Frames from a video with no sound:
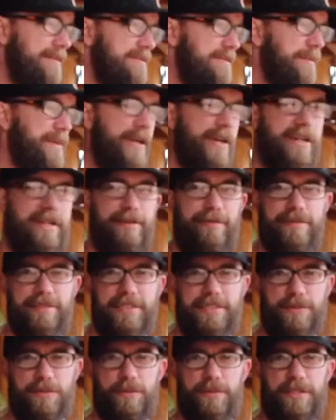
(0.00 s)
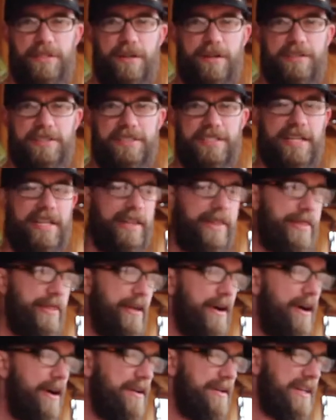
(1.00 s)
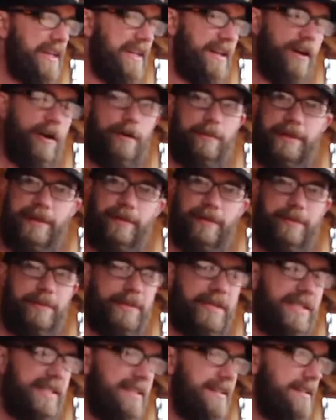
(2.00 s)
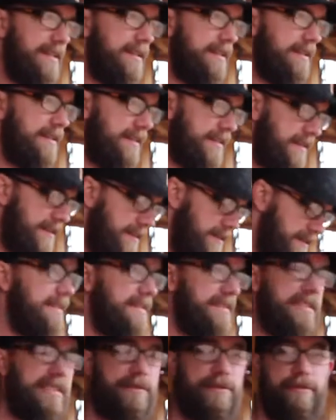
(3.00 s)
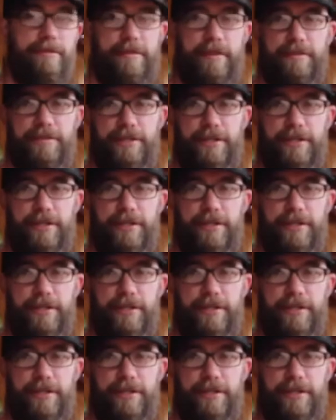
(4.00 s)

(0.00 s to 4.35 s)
was a bigger difference at 20 yards than I thought and hoped it would be. Let's see what 50